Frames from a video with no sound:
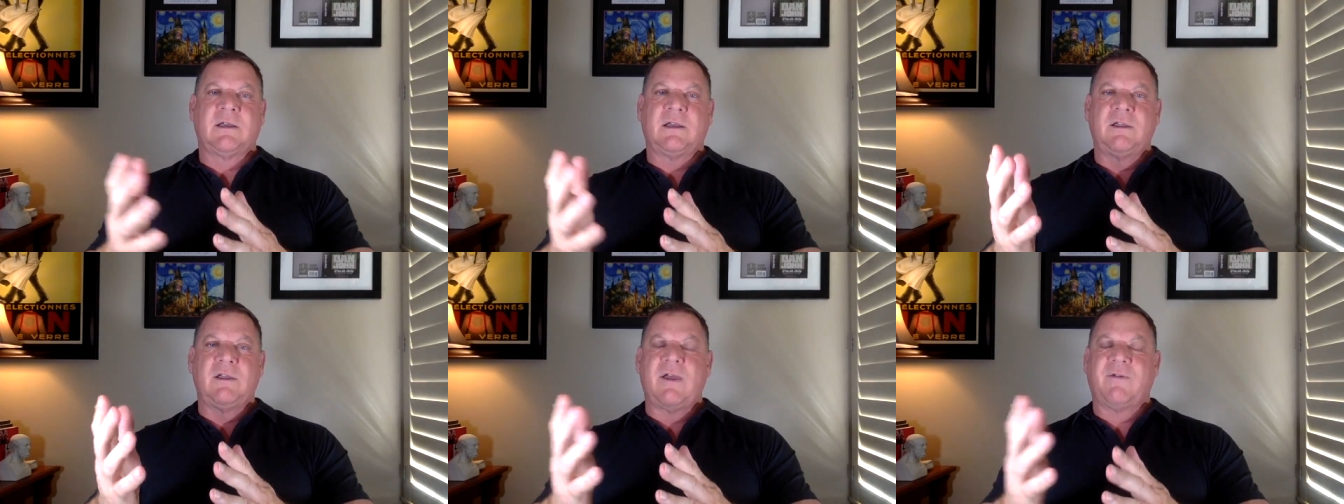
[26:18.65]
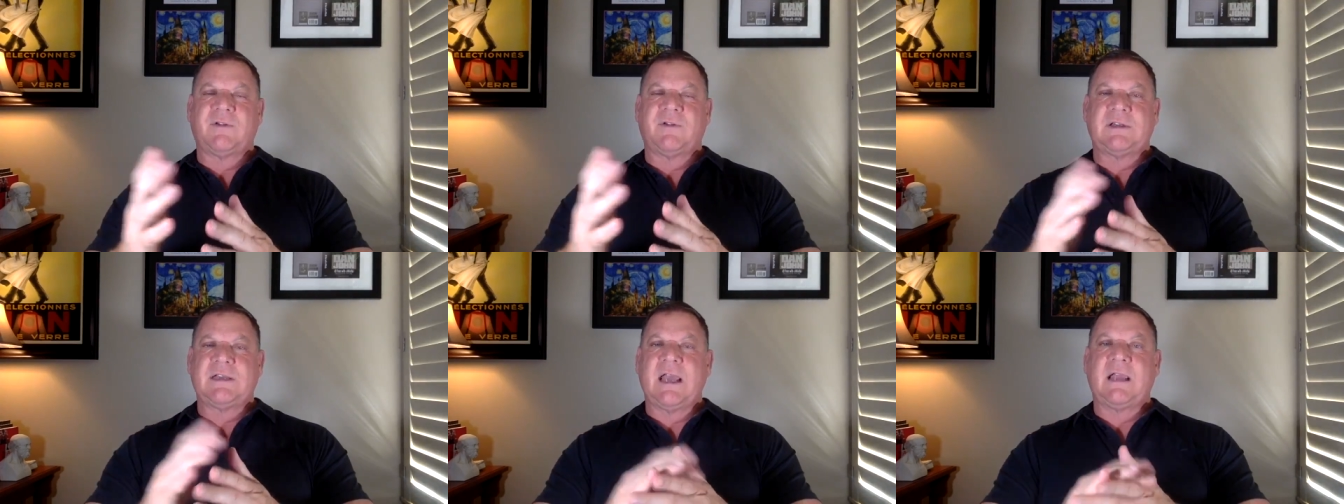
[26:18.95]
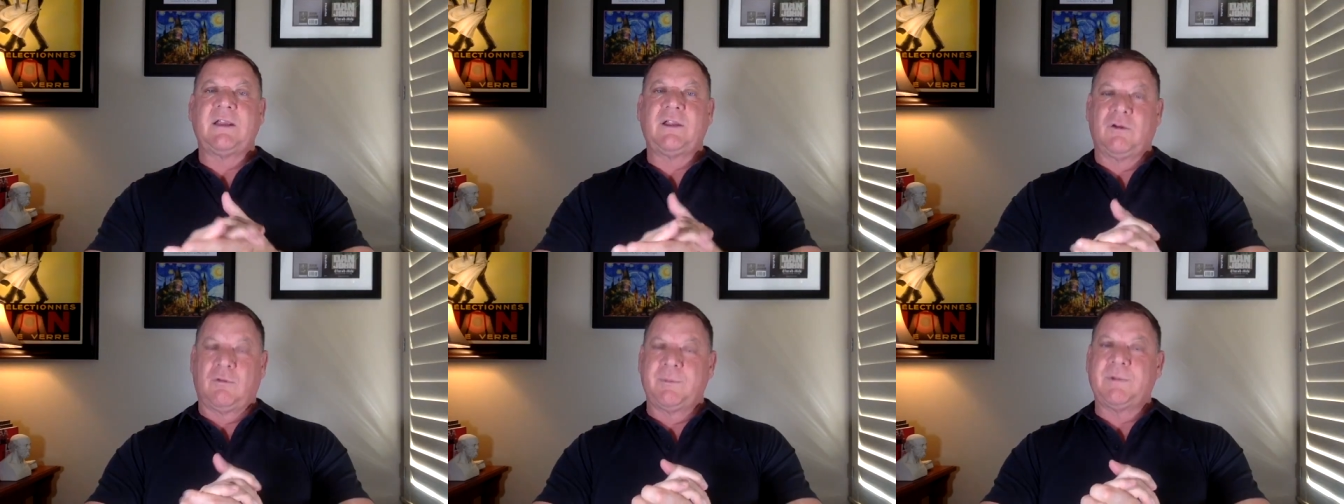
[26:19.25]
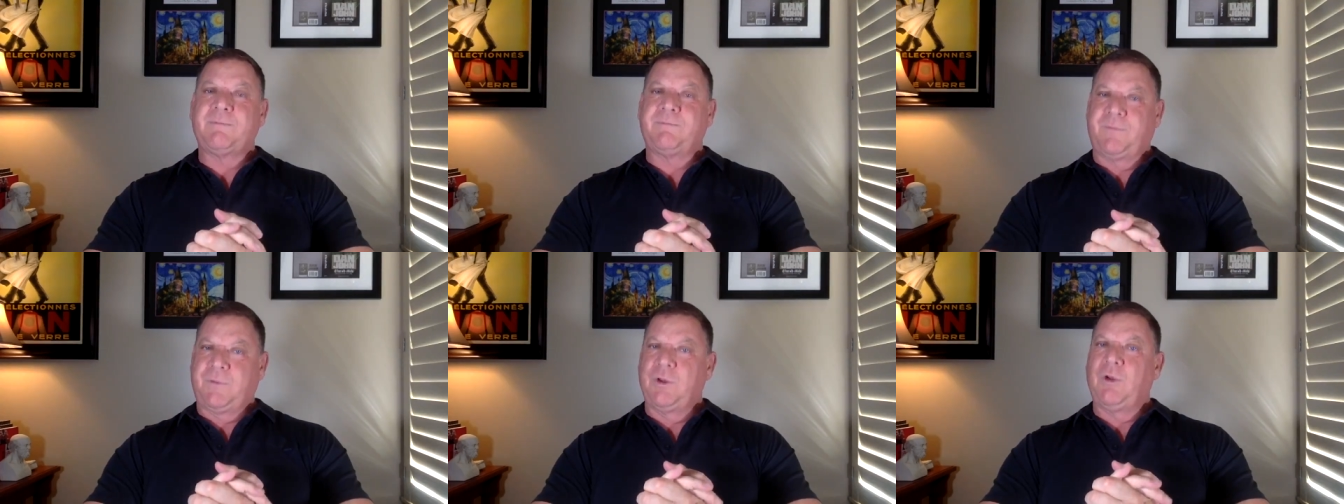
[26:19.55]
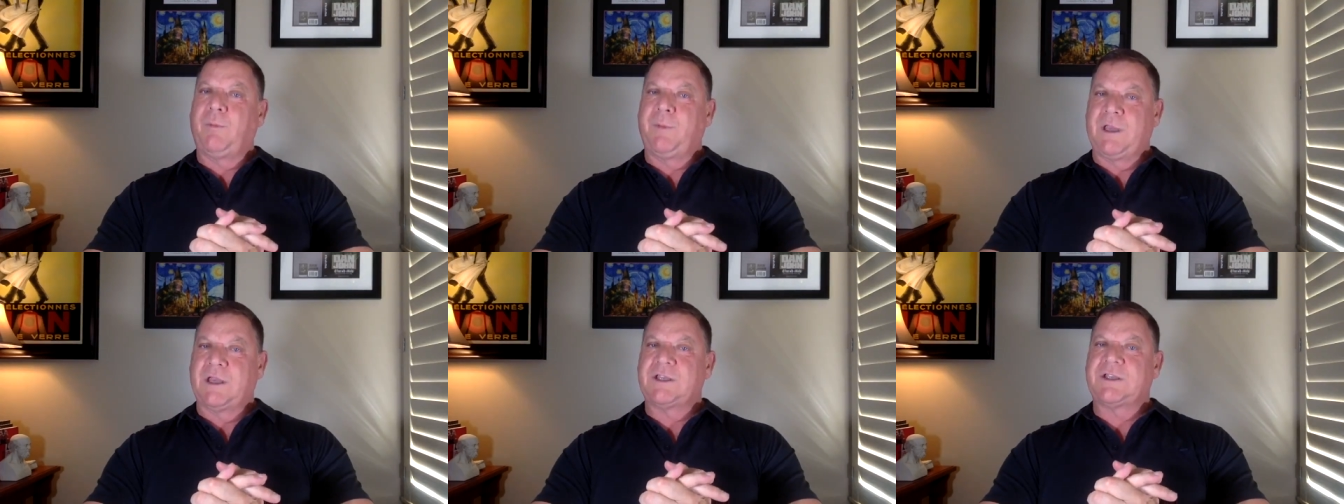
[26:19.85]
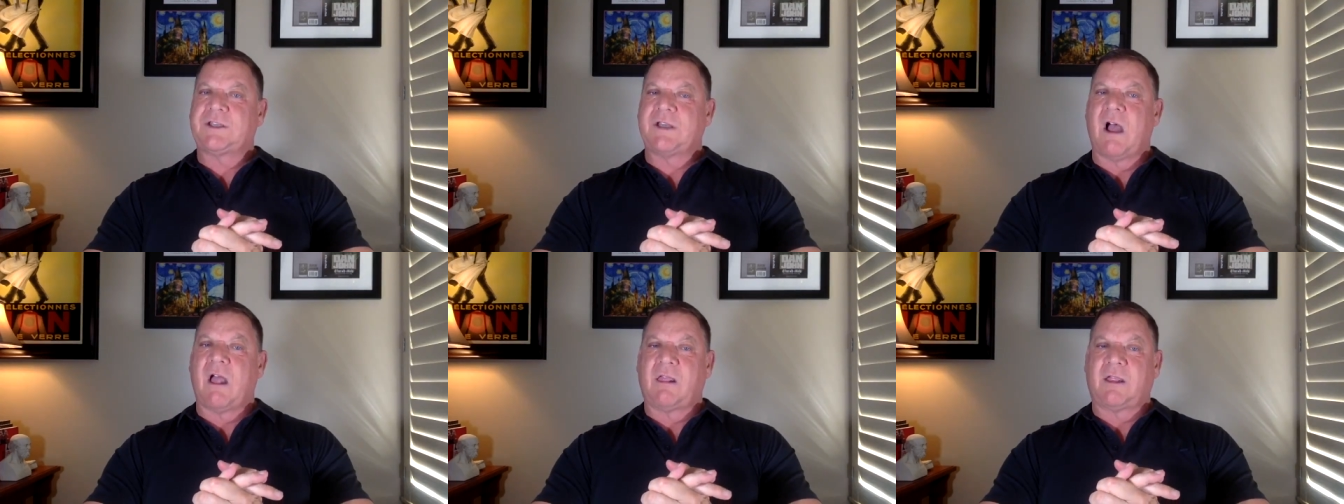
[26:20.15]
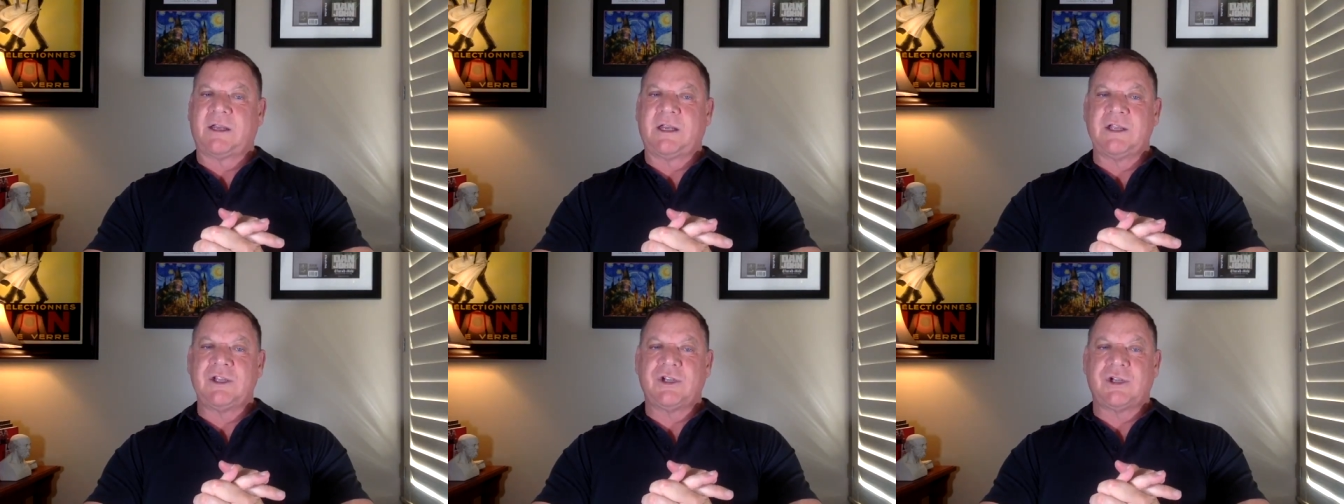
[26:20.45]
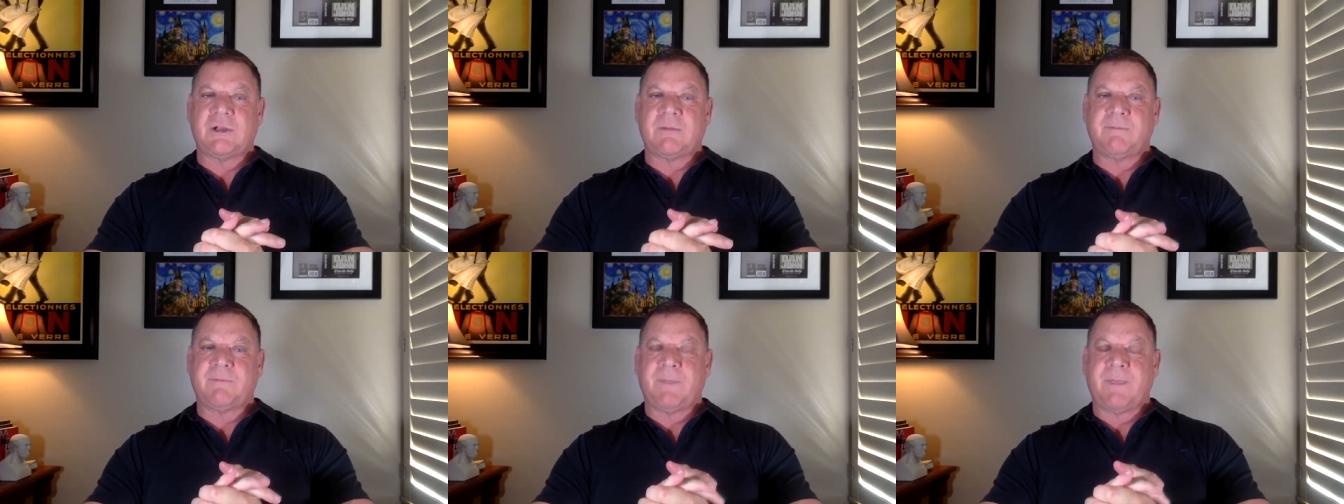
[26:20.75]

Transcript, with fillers: and you haven't done, you'll be you'll be a solid engine.